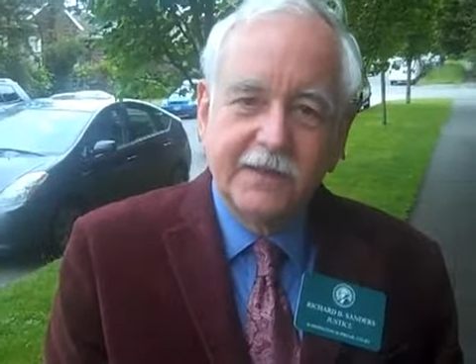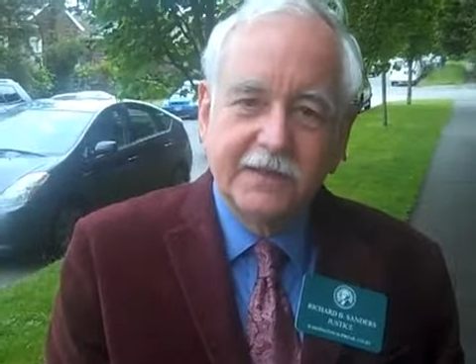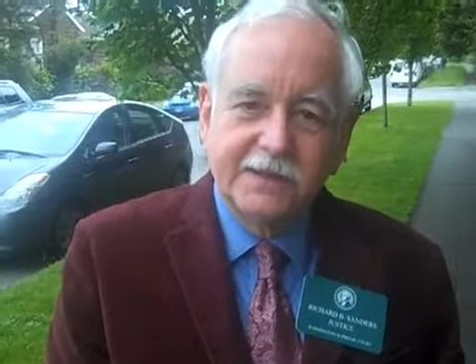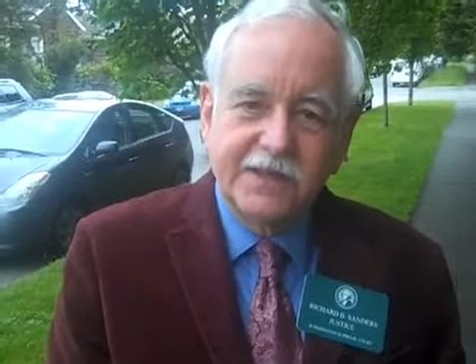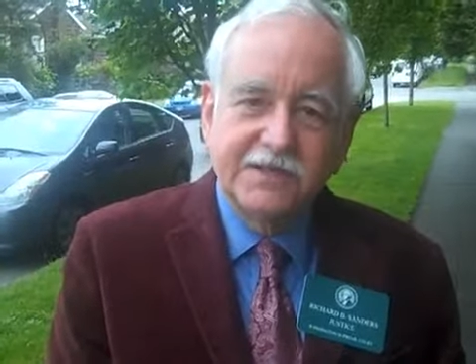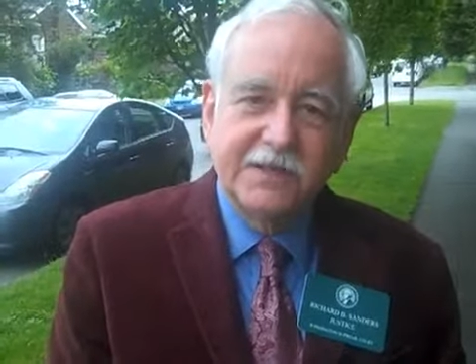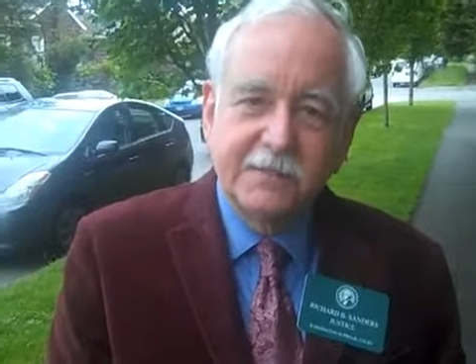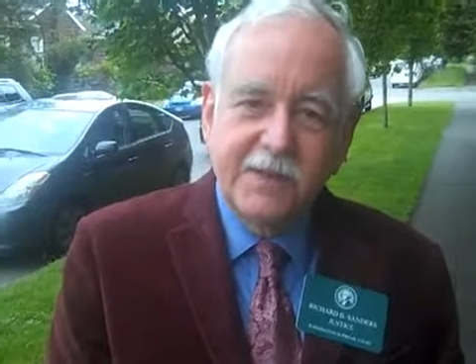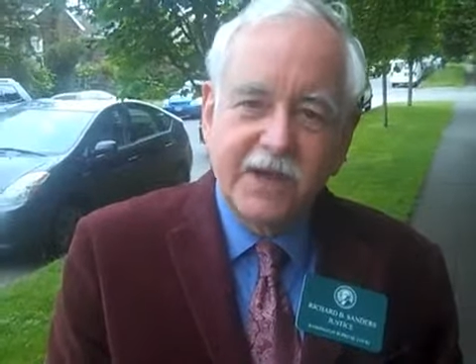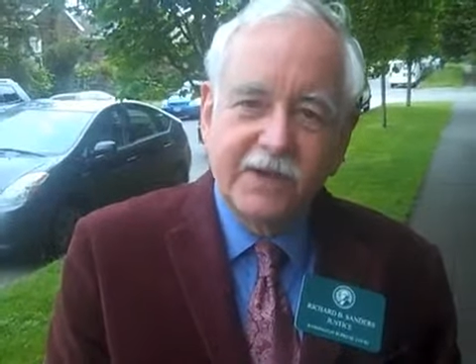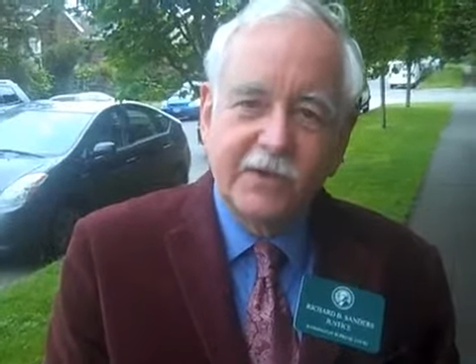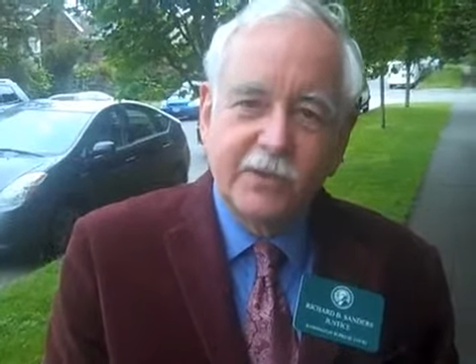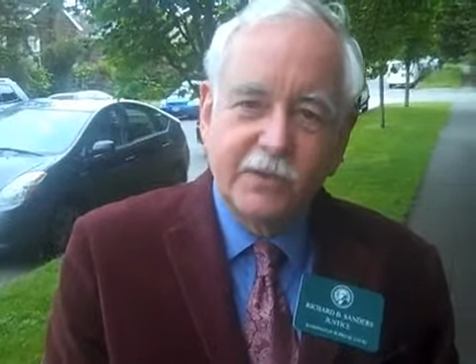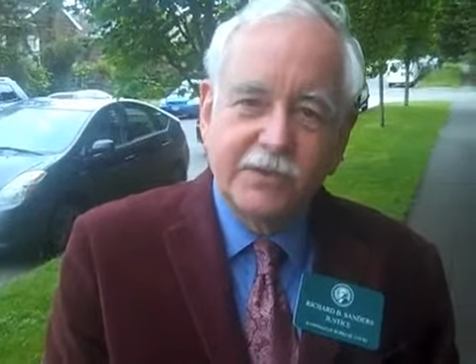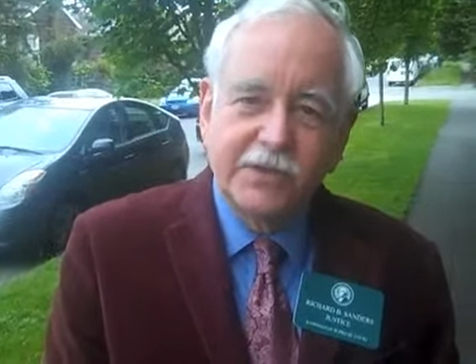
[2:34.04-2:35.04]
It doesn't
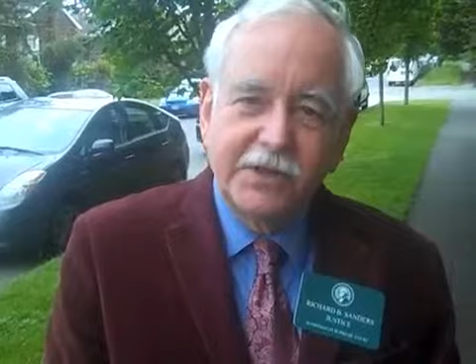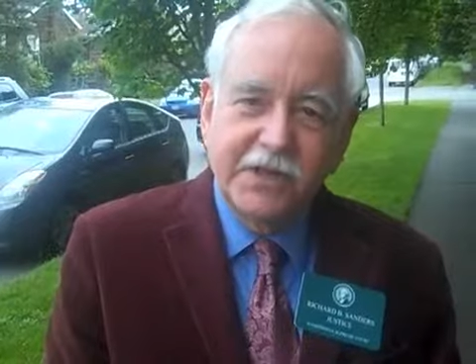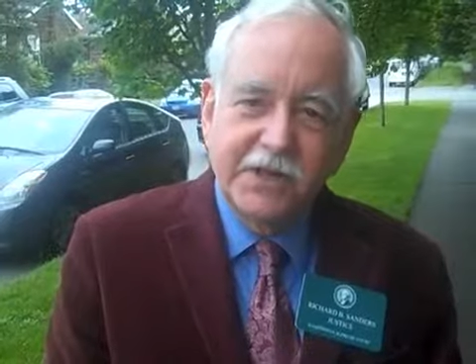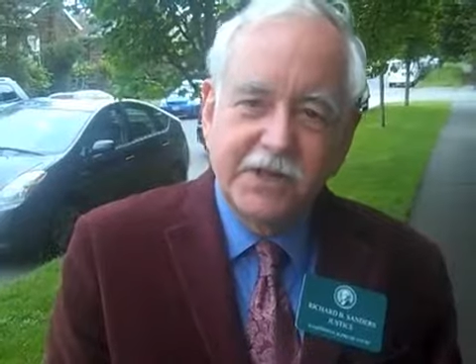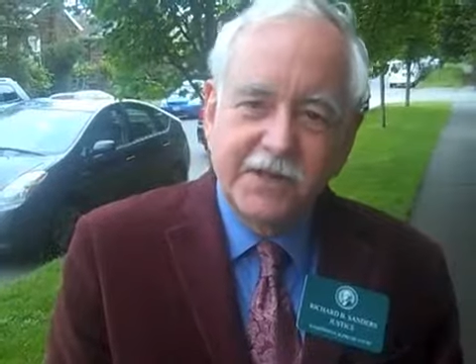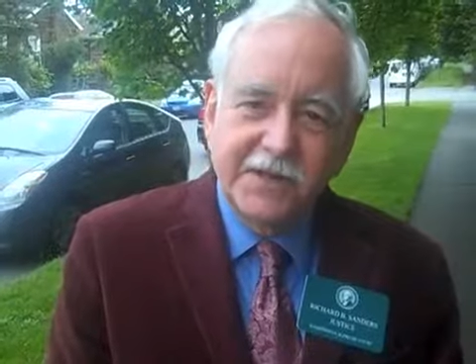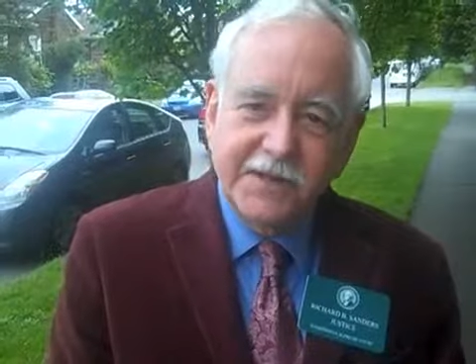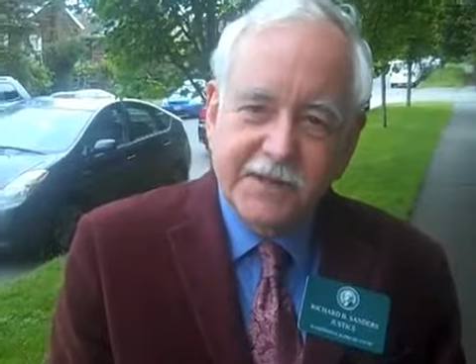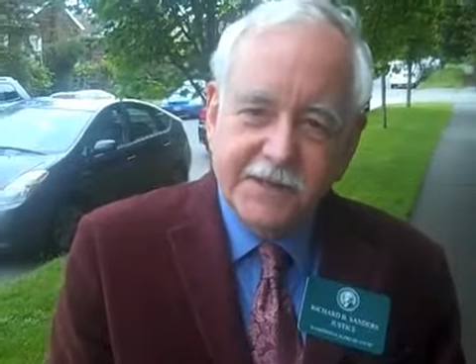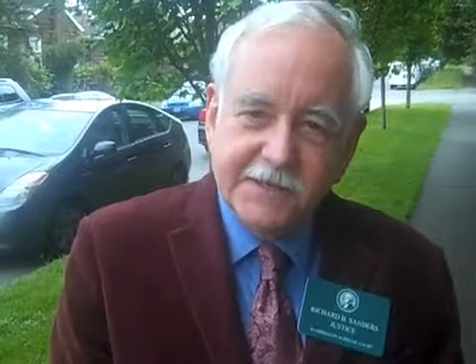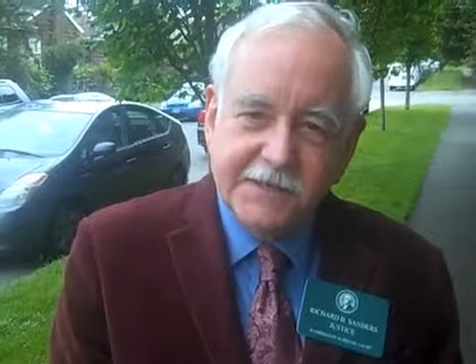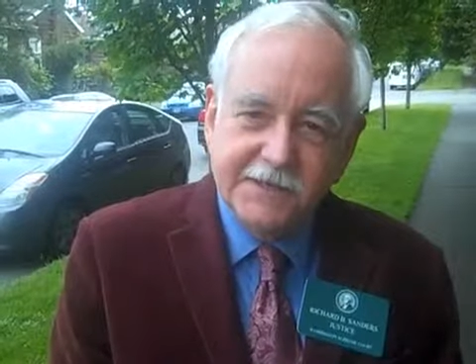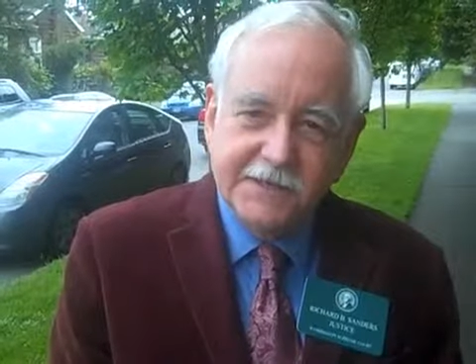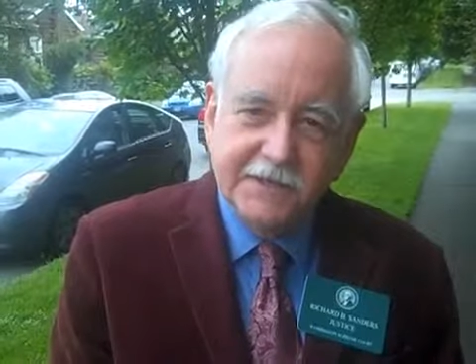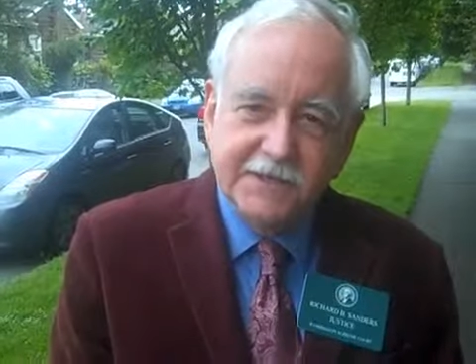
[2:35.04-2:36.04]
matter who the litigant
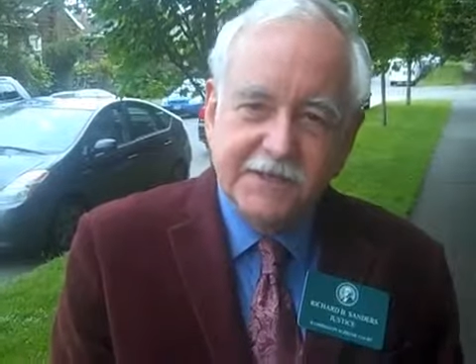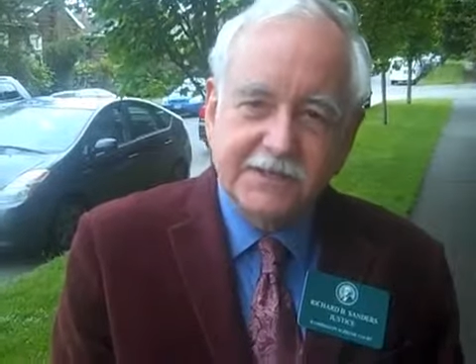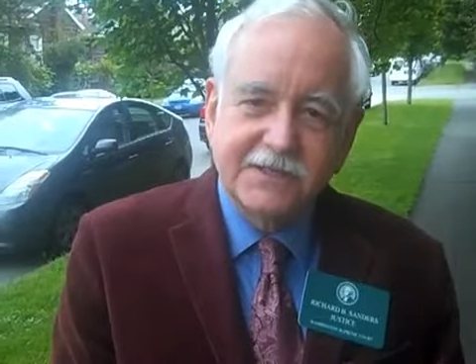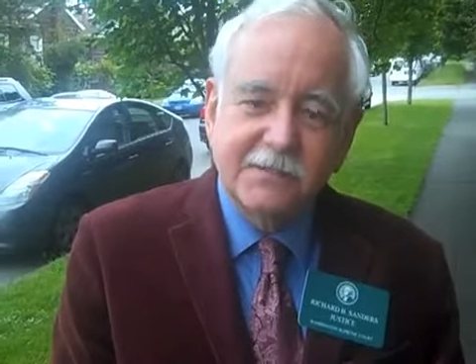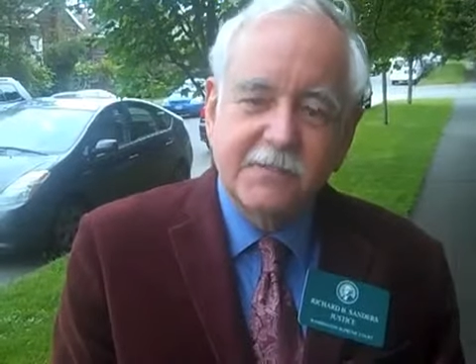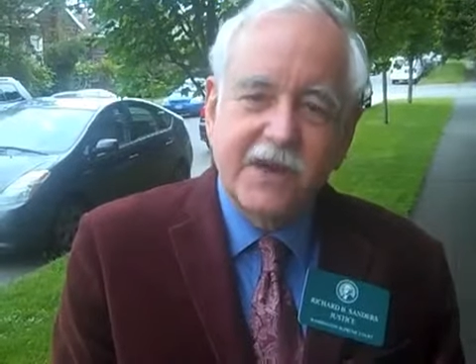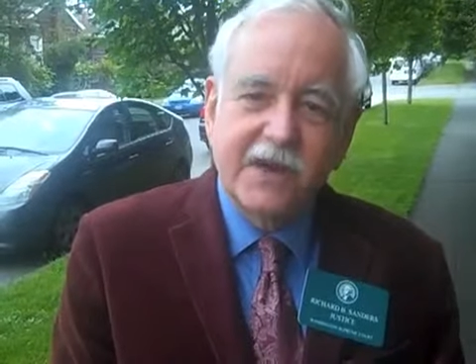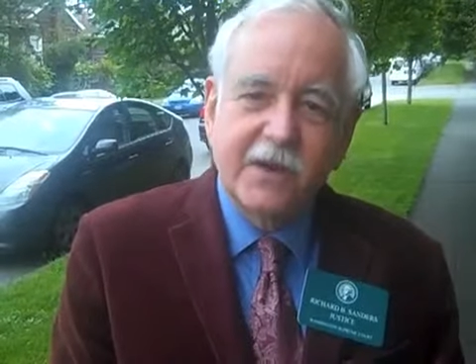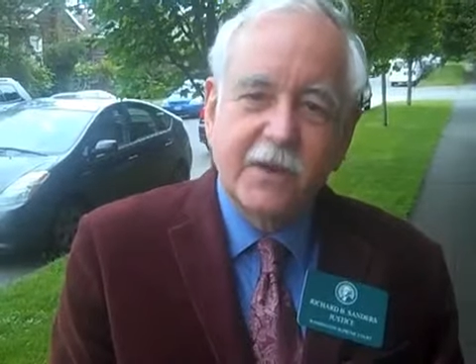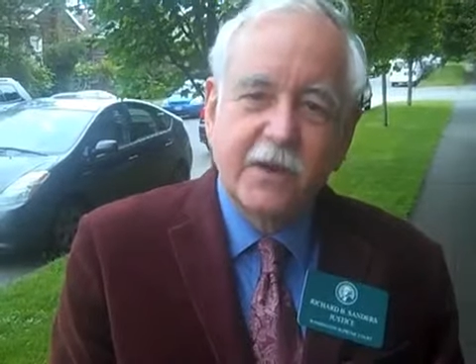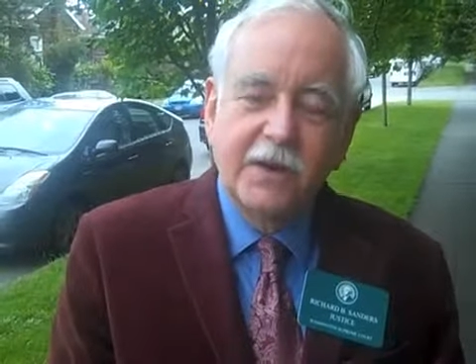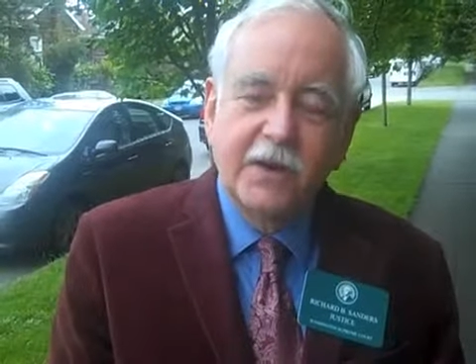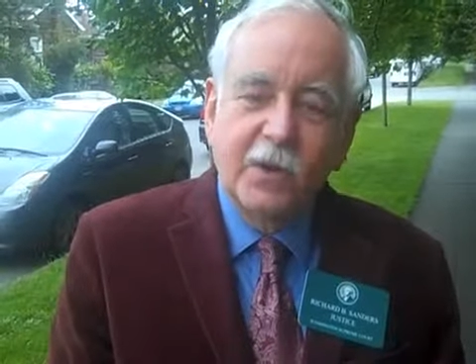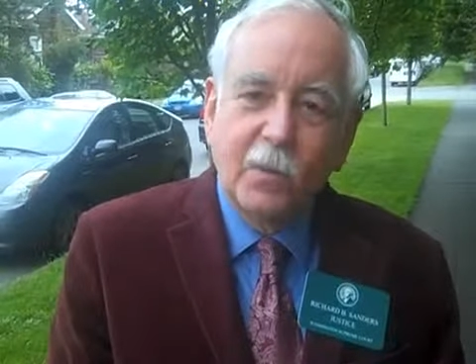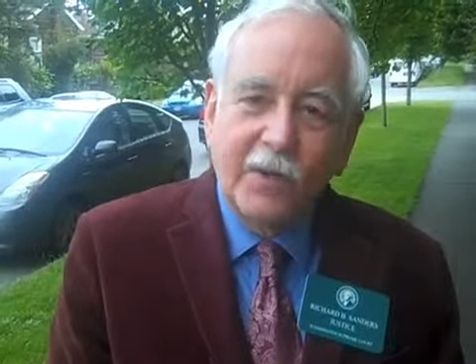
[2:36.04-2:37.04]
is. It doesn't matter
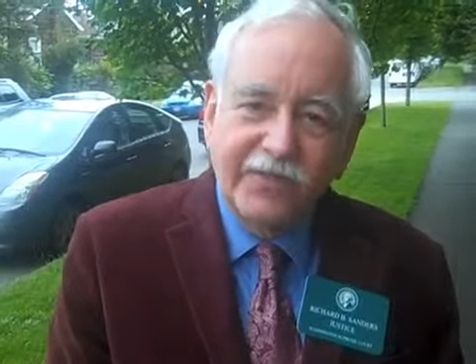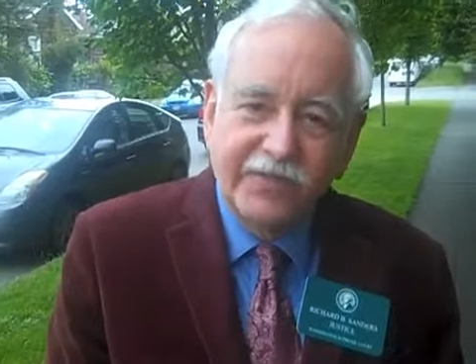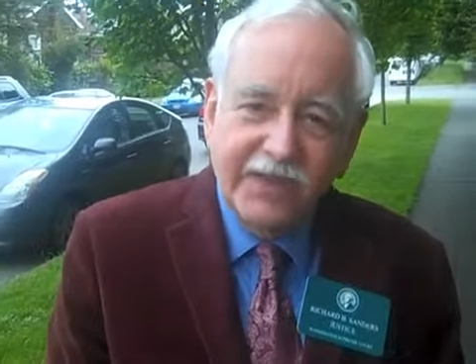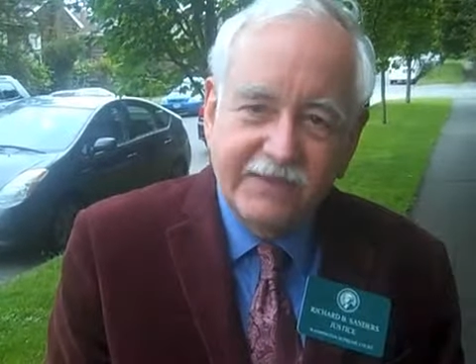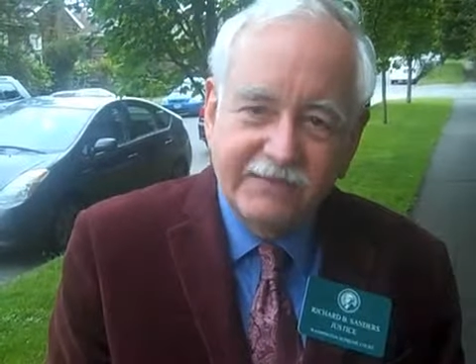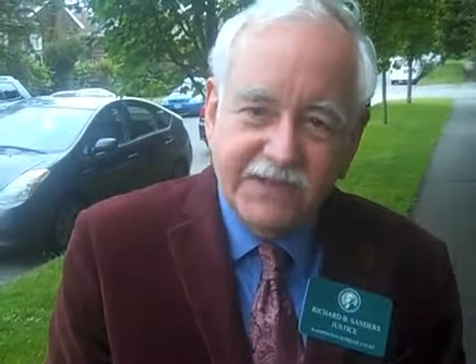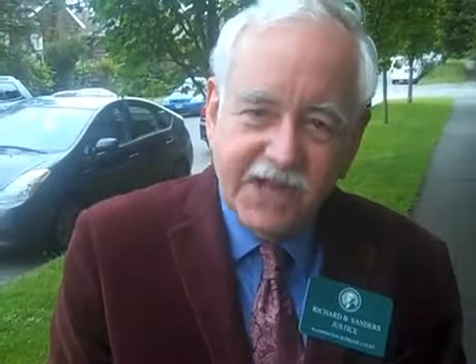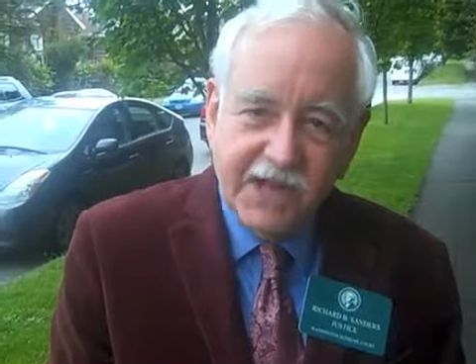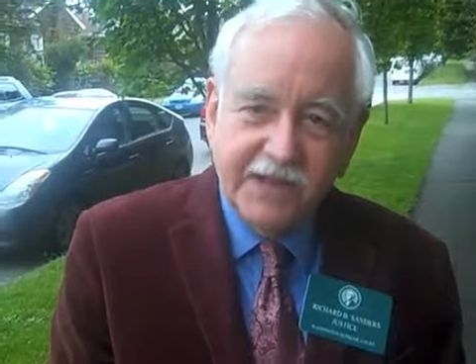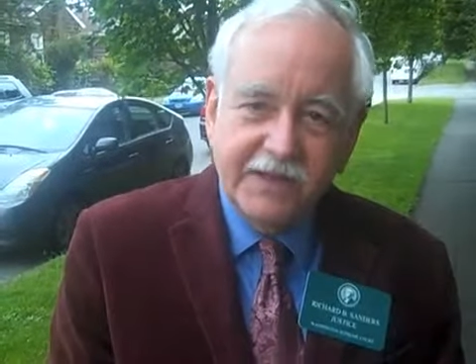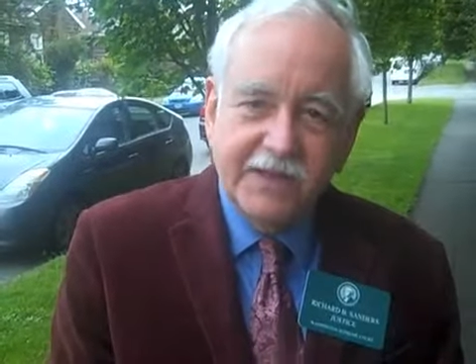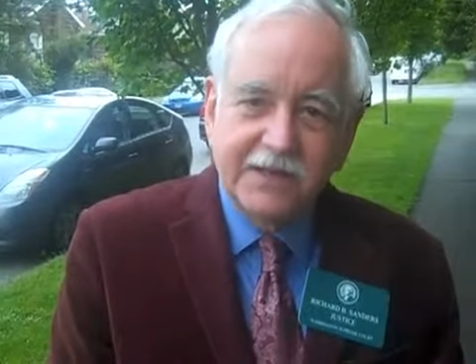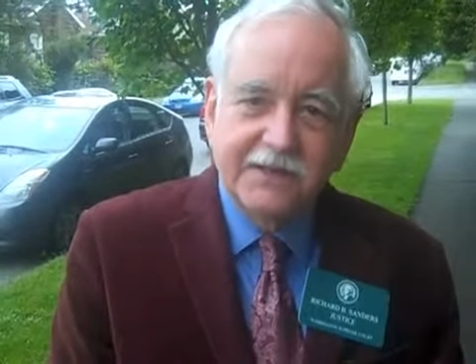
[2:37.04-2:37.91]
what they've done.